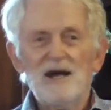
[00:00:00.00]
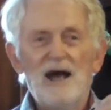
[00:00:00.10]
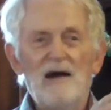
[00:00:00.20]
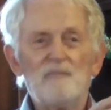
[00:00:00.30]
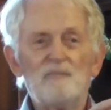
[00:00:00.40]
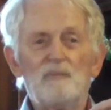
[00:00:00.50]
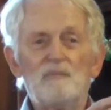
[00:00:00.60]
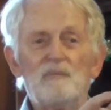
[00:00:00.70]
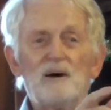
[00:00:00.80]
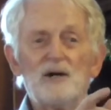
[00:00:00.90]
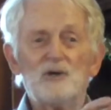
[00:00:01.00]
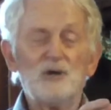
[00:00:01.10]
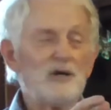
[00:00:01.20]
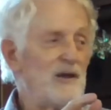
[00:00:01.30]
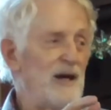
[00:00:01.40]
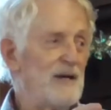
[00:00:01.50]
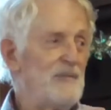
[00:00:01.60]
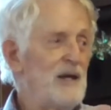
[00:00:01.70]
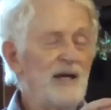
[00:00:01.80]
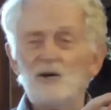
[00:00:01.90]
and by doing
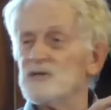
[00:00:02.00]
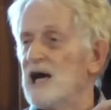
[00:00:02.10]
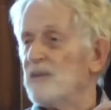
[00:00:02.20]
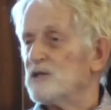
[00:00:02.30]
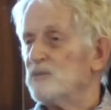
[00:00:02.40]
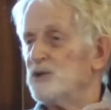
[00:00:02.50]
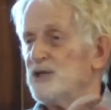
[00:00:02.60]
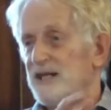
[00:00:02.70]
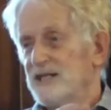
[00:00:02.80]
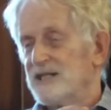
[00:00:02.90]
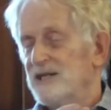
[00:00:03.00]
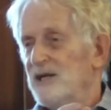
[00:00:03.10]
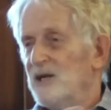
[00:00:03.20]
that, he was able to predict